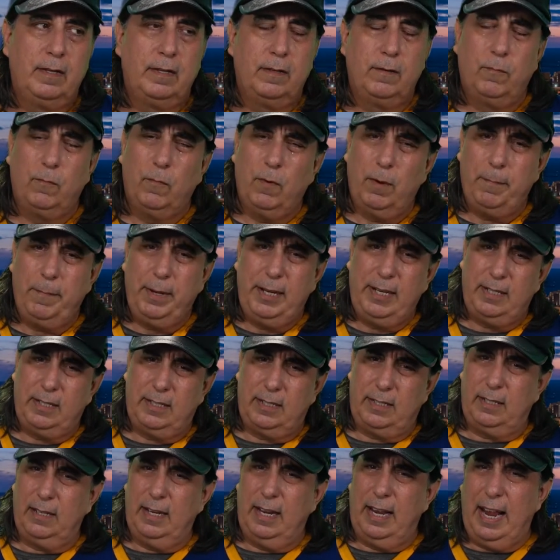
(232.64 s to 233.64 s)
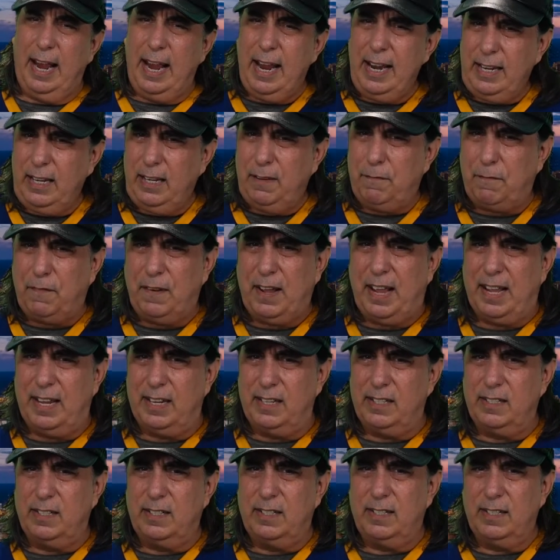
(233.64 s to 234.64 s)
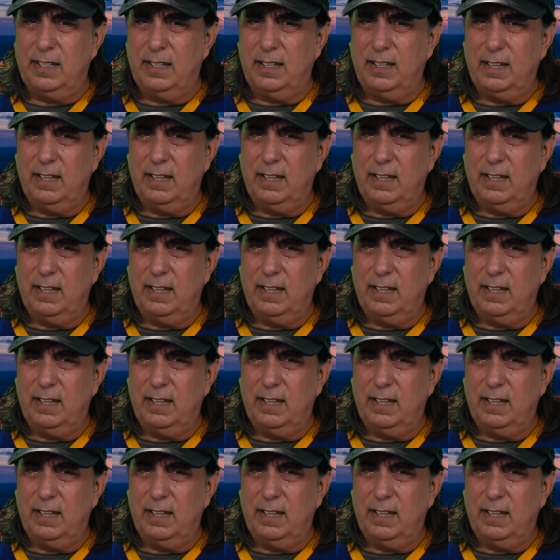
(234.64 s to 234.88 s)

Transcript: What makes any fans